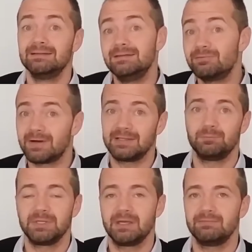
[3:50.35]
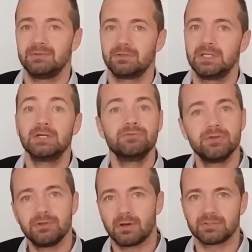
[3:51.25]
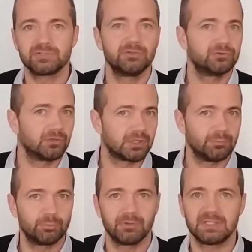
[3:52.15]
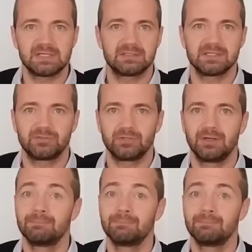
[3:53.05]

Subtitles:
defined behavior, the nods, the talking points, etc.